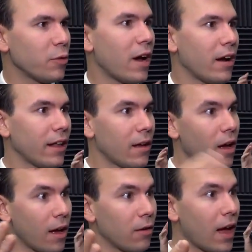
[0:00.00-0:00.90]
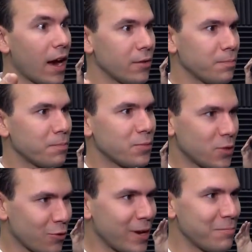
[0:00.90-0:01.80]
So we're having a higher
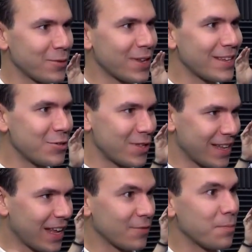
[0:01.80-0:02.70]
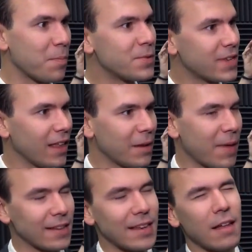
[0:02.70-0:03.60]
screen percentage and then kind of scaling
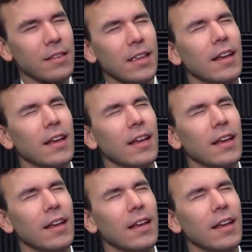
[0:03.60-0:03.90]
back down.